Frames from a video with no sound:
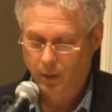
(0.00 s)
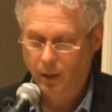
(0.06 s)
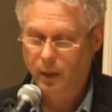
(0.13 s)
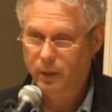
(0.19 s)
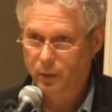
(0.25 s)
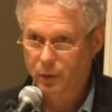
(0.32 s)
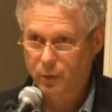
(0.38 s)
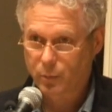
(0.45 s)

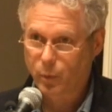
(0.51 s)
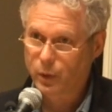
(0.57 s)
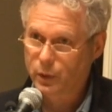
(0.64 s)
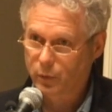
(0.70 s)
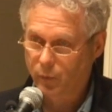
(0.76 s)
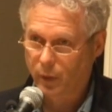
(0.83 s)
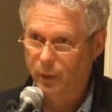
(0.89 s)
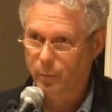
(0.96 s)
And there's a
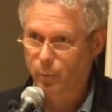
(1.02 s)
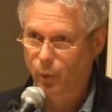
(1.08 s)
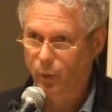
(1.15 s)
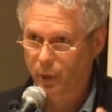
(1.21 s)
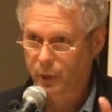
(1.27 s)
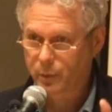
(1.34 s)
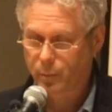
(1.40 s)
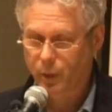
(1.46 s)
bunch of other
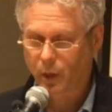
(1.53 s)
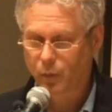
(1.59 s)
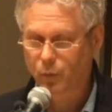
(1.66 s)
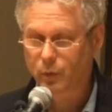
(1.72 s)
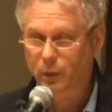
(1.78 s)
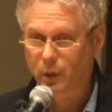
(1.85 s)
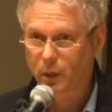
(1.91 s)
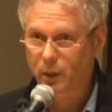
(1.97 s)
points, but I
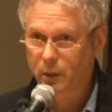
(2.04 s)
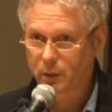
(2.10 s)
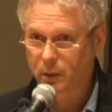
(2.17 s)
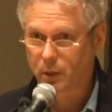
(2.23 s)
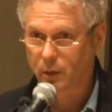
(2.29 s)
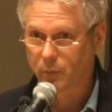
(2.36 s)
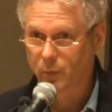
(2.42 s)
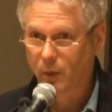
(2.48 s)
won't get
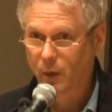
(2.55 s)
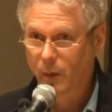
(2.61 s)
into them.